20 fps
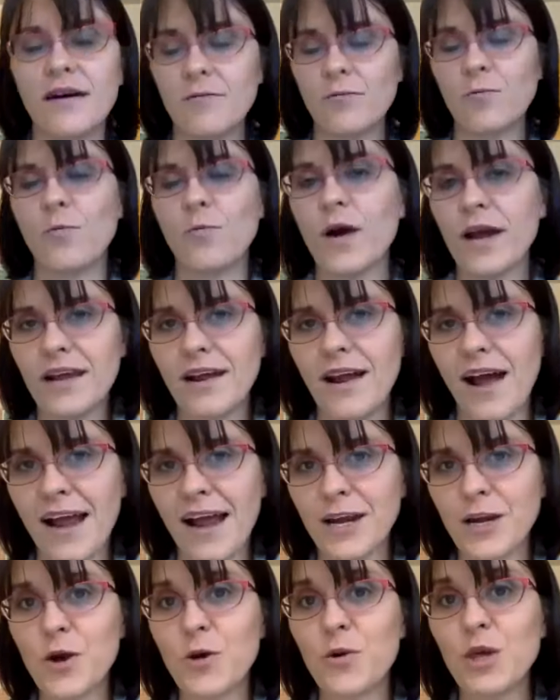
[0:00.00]
what I
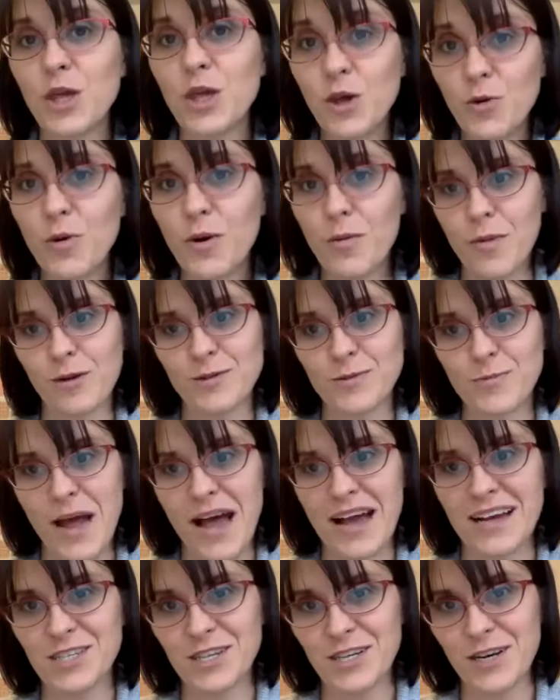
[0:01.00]
know you are most
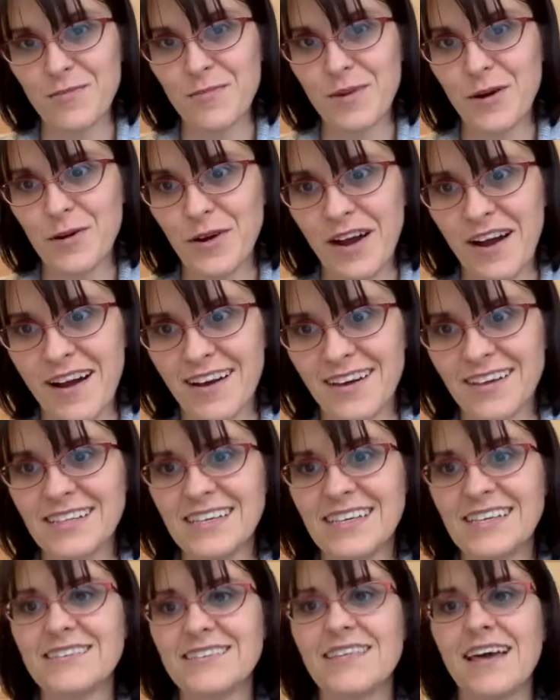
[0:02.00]
passionate about, Kyle,
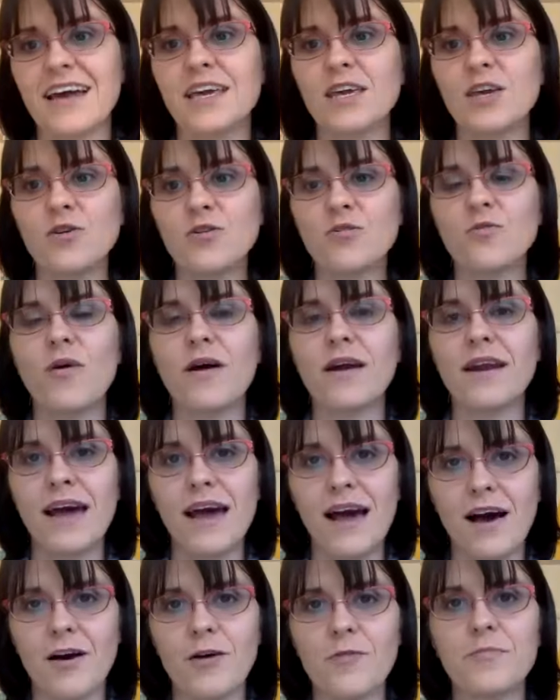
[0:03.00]
is that you want to
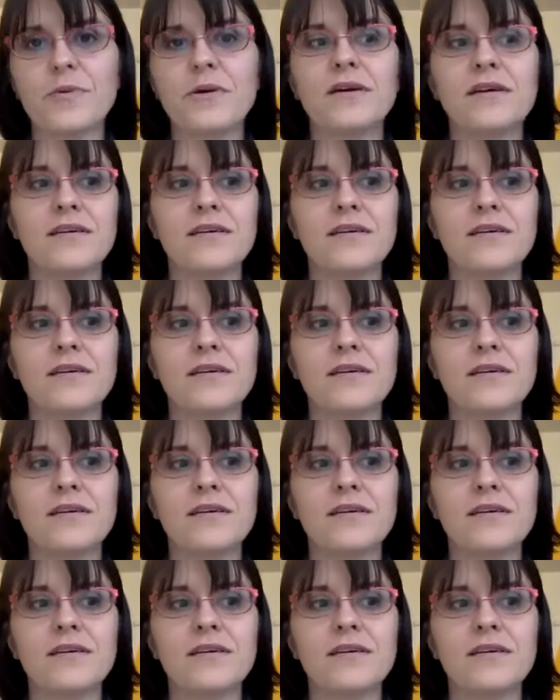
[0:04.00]
help